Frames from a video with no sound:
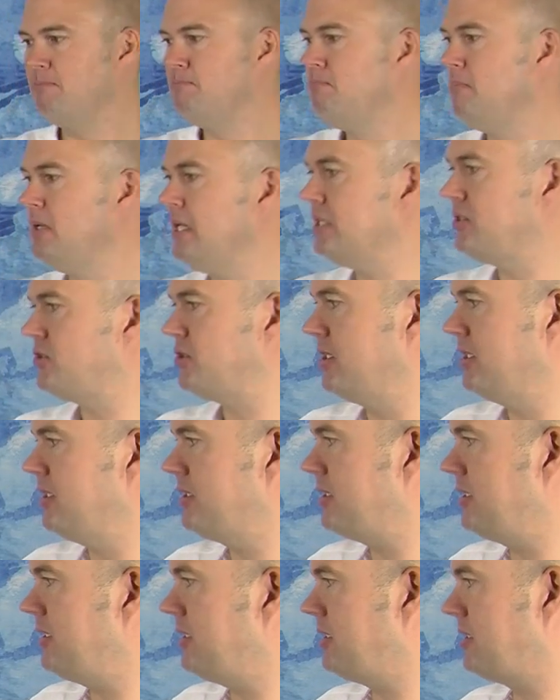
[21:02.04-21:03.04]
meet
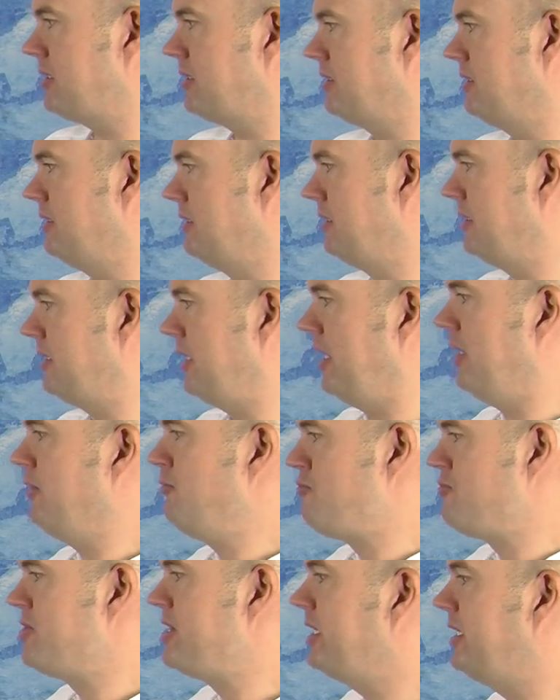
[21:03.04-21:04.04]
Jesus,
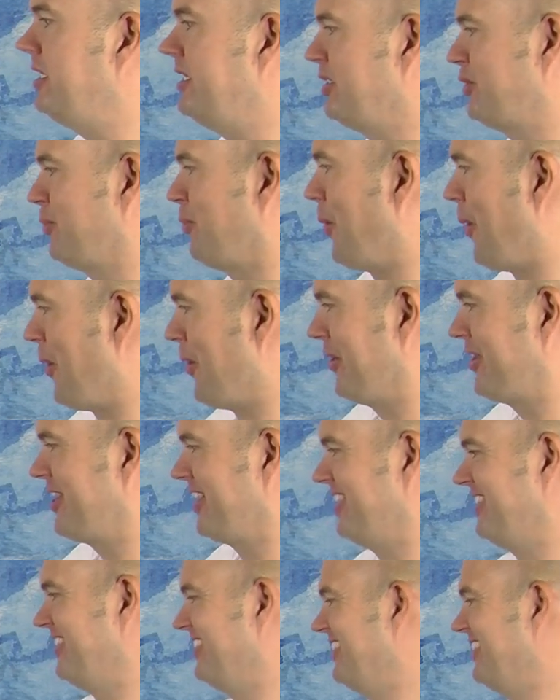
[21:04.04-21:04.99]
then read his word.